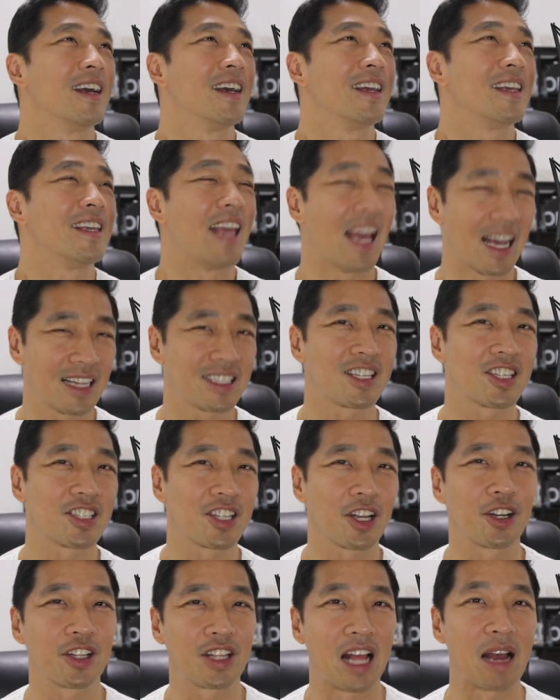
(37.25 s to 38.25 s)
Yes, it's
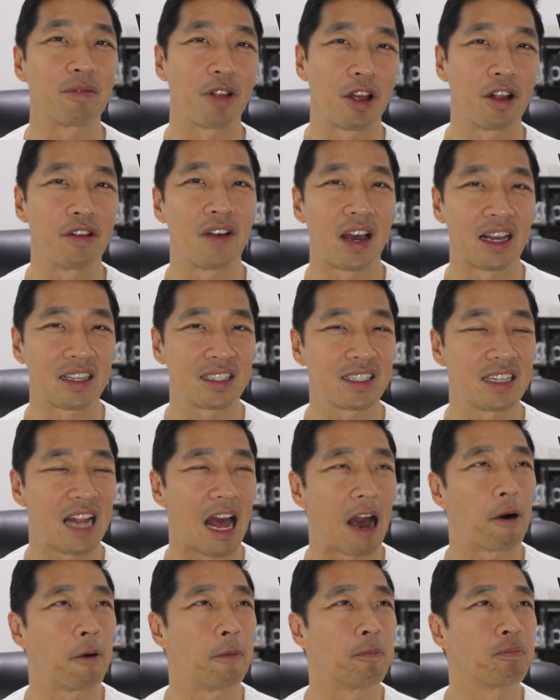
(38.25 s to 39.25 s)
a good time to invest.
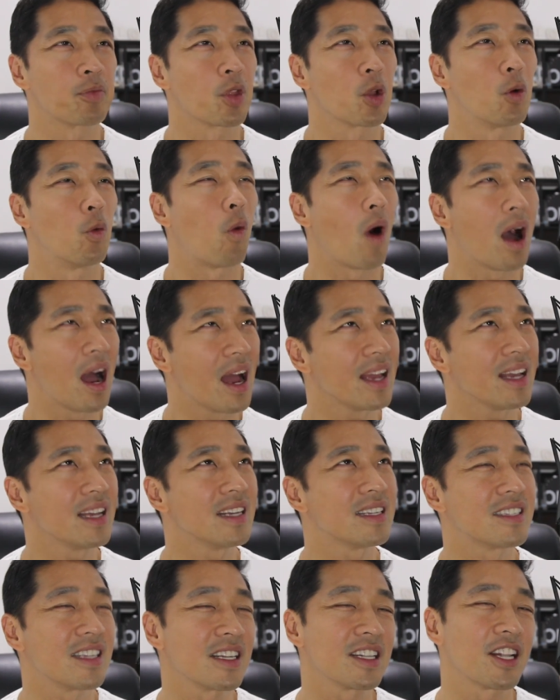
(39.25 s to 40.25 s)
Now, why
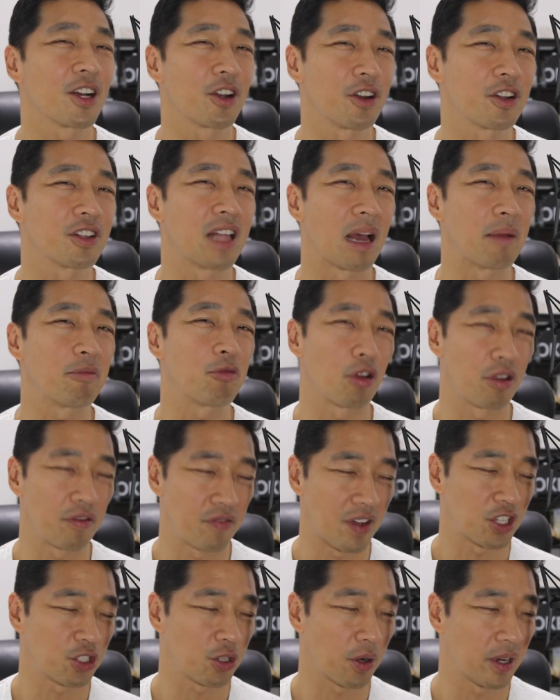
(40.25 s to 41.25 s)
is it a good time to
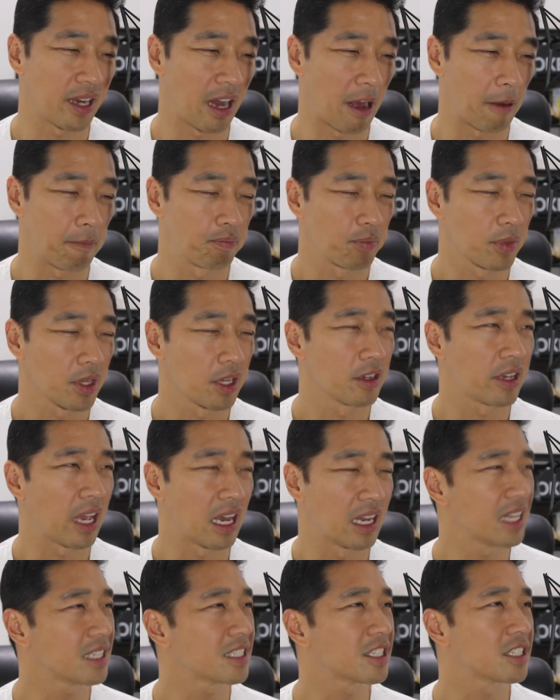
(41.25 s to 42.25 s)
invest right now?
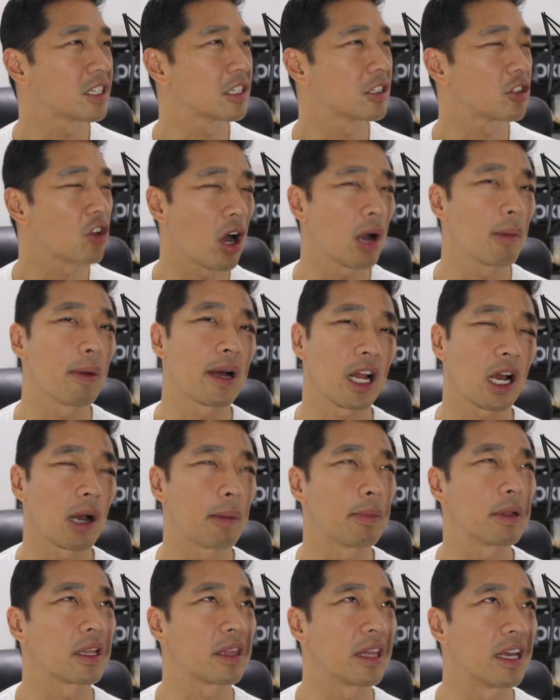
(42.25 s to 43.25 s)
Okay, let's talk about a
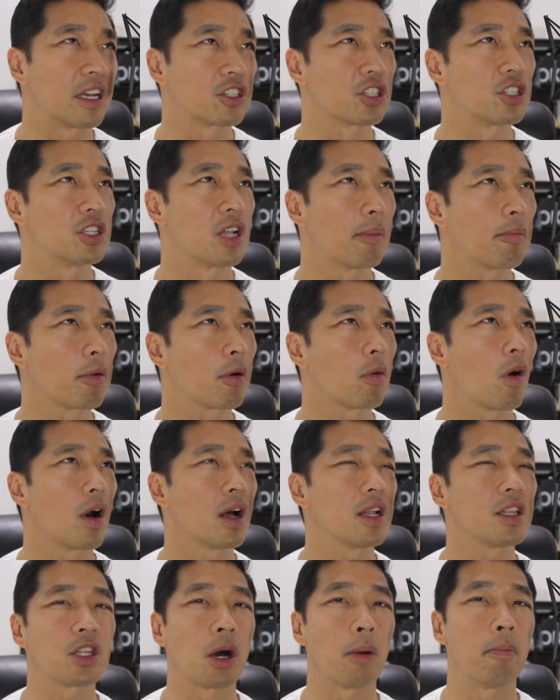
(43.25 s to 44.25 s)
couple of things. Number
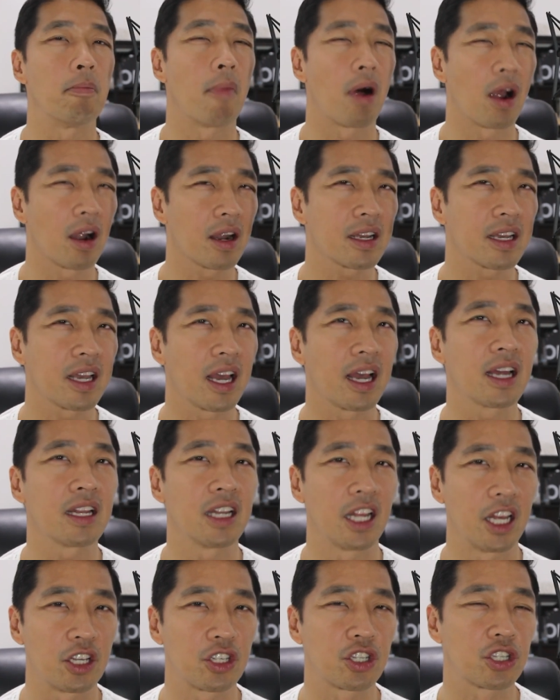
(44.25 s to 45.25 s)
one, the market
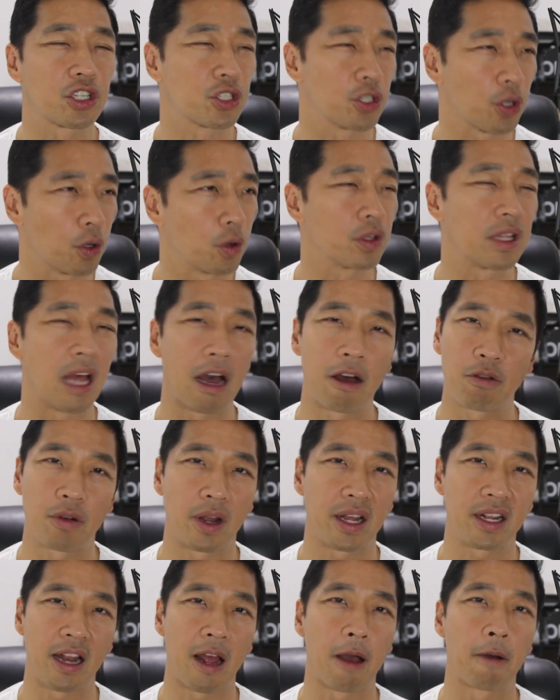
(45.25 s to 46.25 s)
is so down
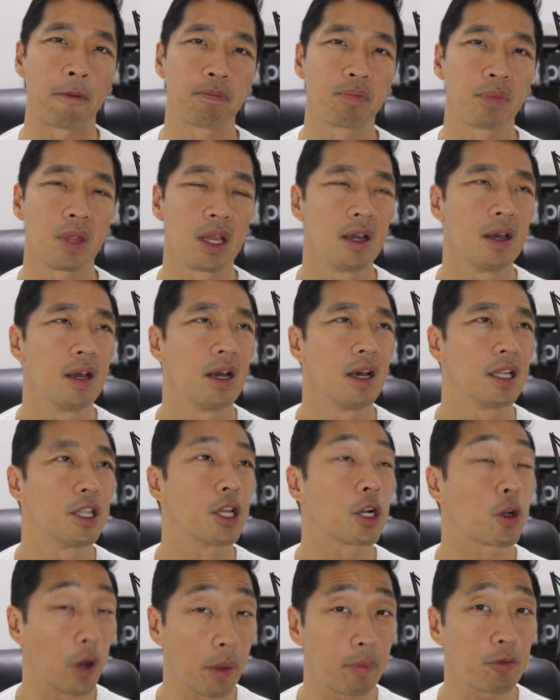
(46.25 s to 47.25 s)
right now.
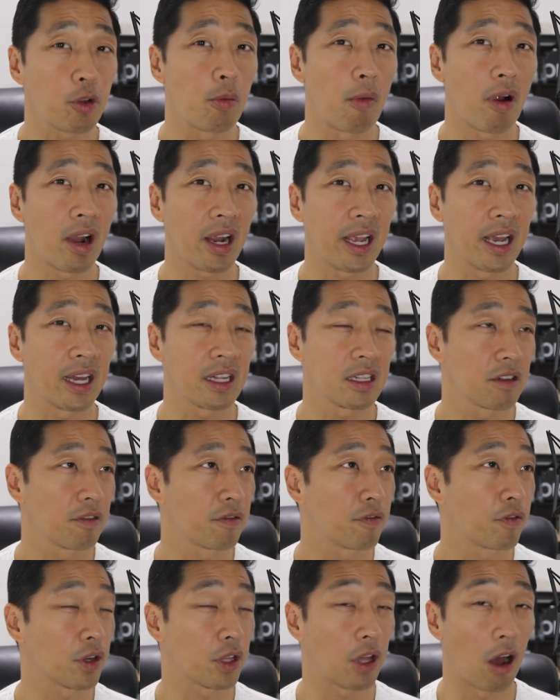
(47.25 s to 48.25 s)
The crypto market
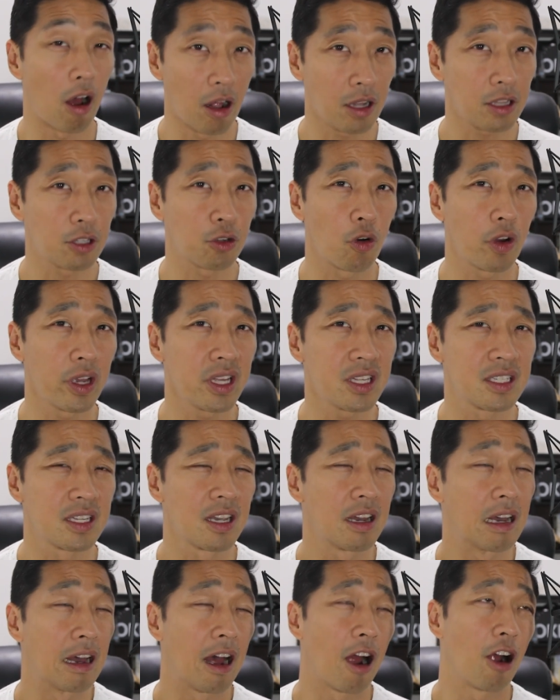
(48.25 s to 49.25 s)
for the altcoins
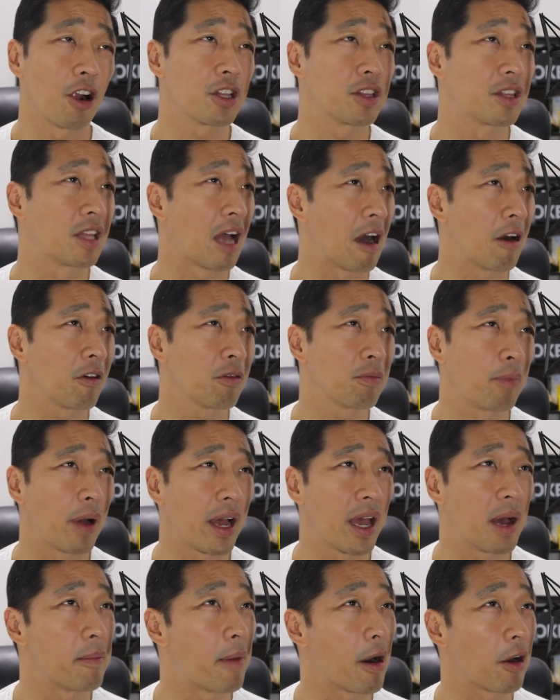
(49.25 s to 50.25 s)
are down
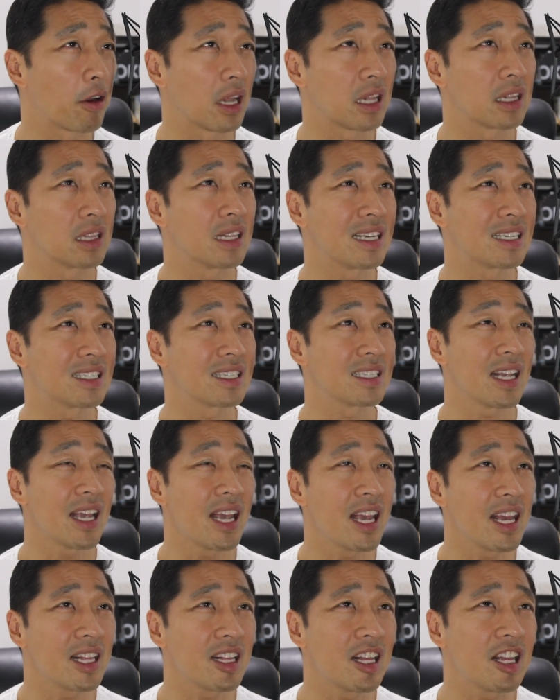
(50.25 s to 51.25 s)
by about at least
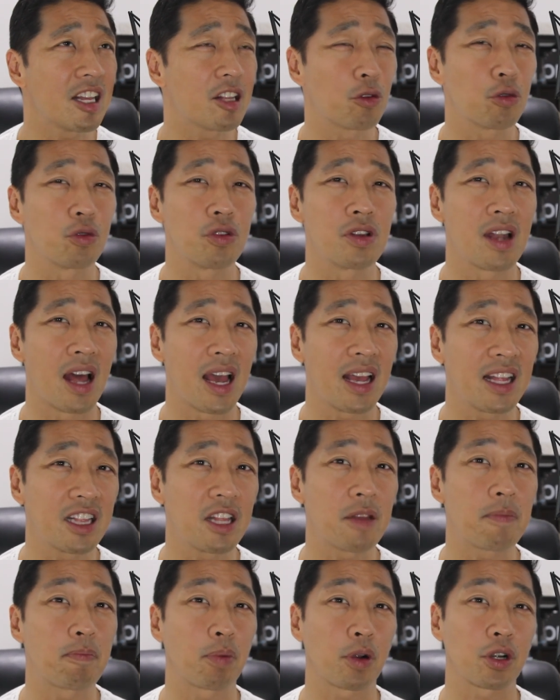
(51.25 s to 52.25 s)
80 to
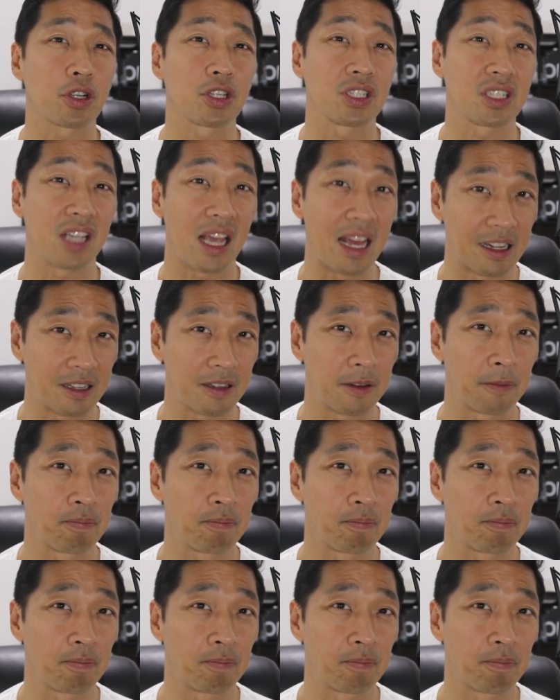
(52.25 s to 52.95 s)
90%.